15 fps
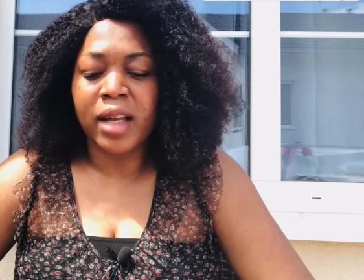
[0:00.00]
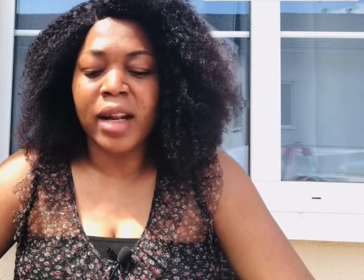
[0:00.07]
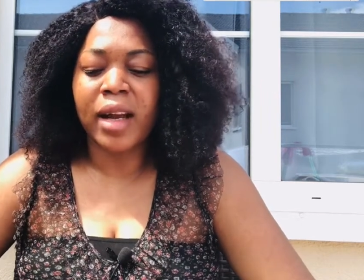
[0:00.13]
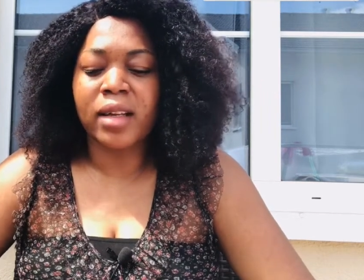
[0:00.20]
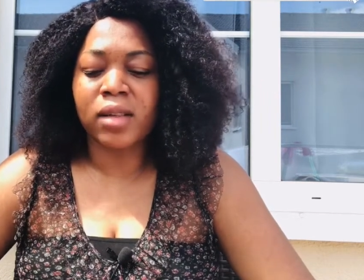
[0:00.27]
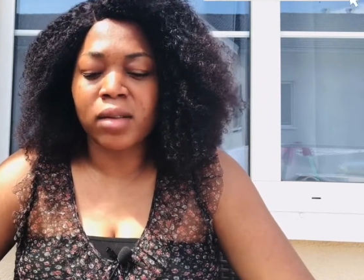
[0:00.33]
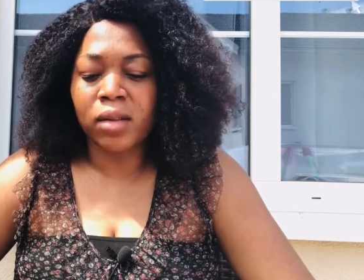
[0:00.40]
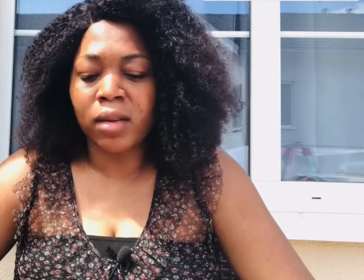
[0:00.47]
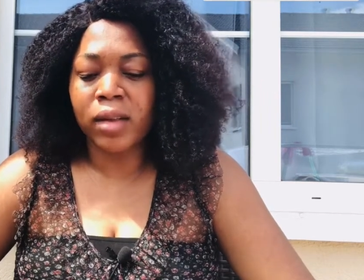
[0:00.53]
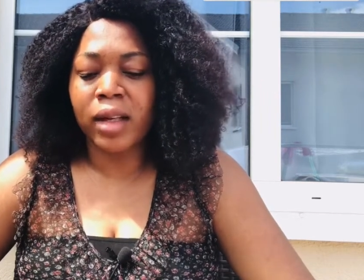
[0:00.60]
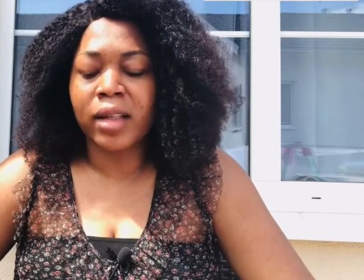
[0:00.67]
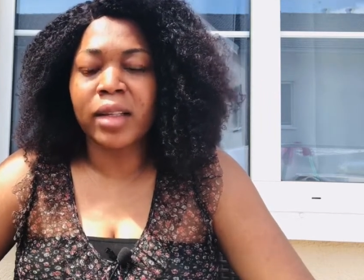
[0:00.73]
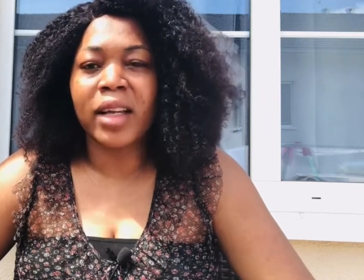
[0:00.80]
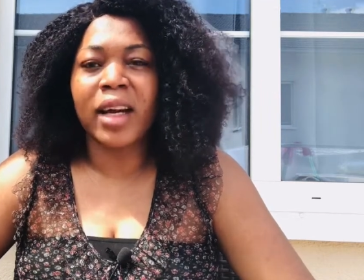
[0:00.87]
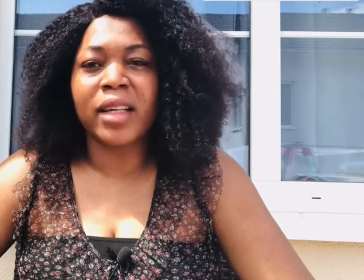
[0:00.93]
and I saw
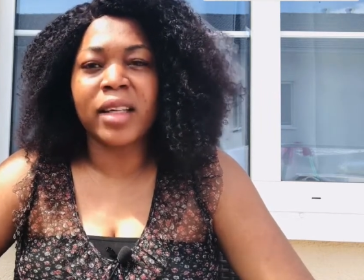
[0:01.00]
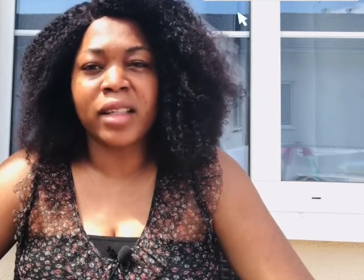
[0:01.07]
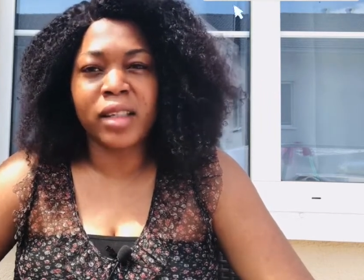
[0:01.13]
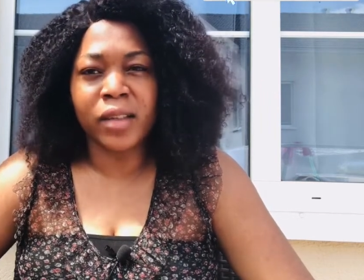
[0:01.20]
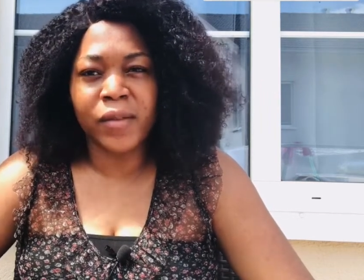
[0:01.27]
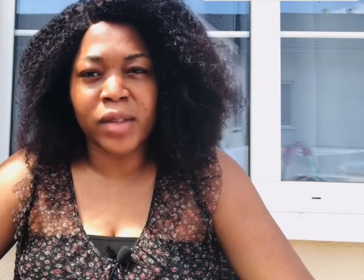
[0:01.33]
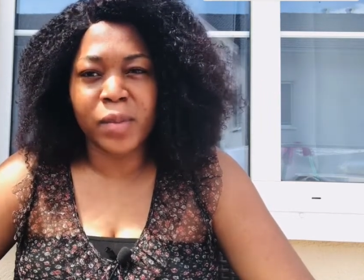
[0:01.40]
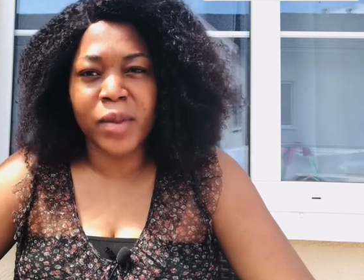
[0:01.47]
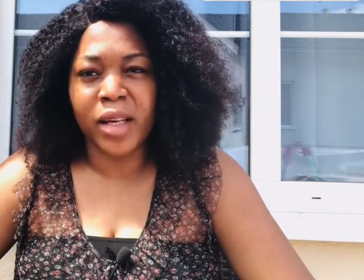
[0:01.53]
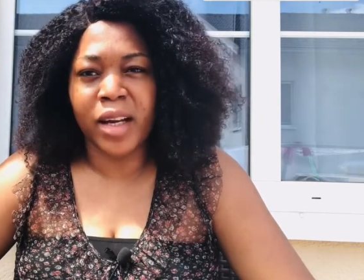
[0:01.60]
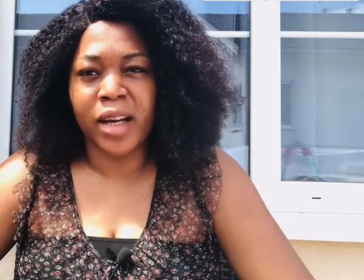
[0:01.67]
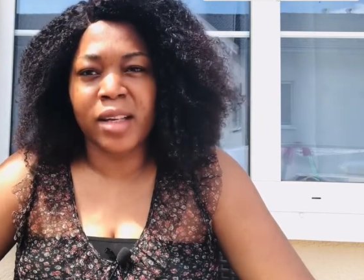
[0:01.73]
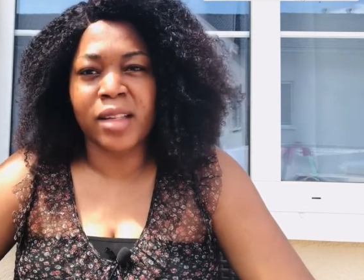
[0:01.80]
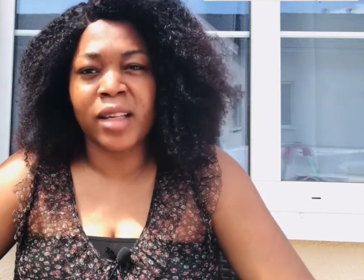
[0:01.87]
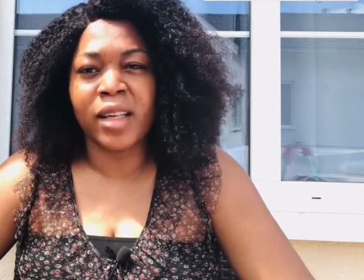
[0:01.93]
that they are native
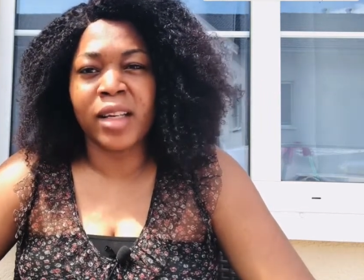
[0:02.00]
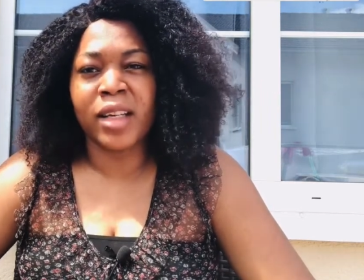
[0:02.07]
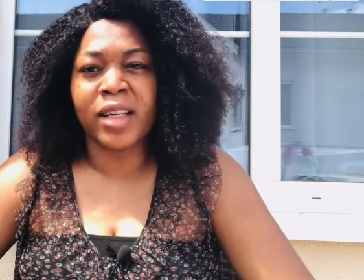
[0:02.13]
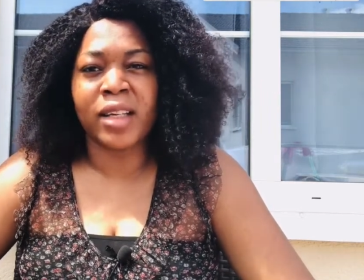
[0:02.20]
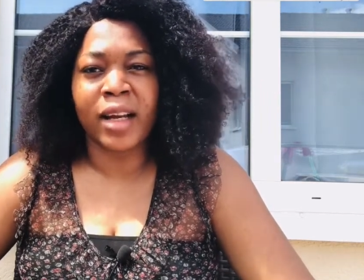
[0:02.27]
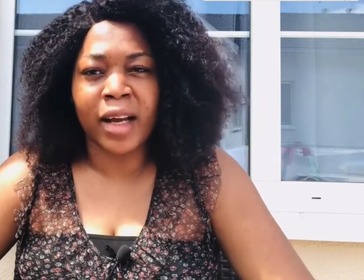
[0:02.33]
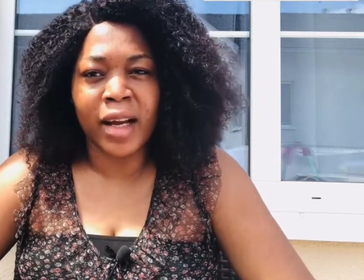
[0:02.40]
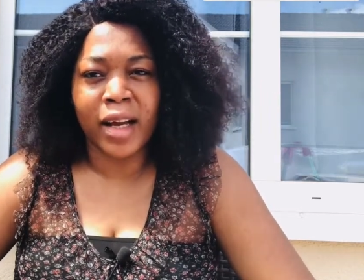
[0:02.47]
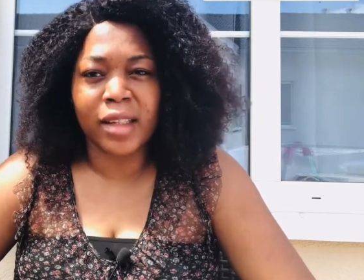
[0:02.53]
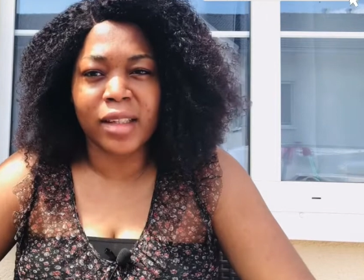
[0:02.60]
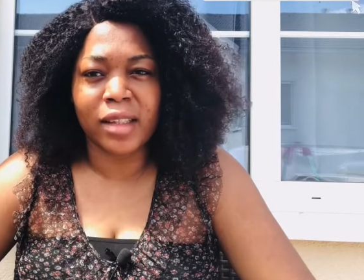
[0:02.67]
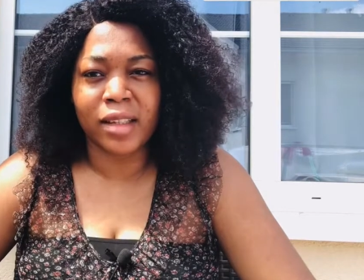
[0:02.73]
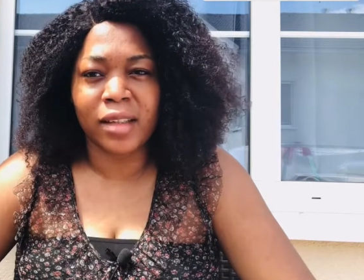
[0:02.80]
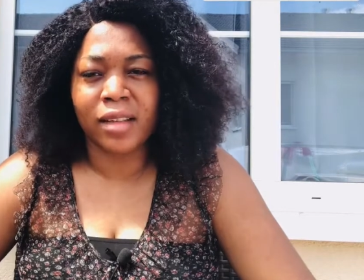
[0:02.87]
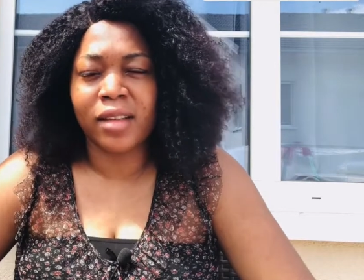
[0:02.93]
speakers in
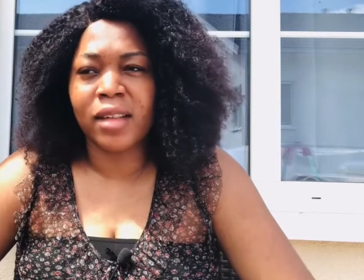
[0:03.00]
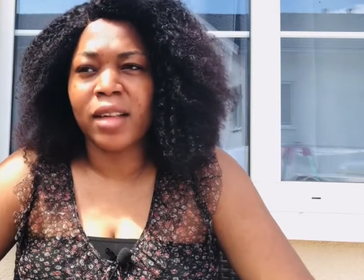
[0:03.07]
kindergarten.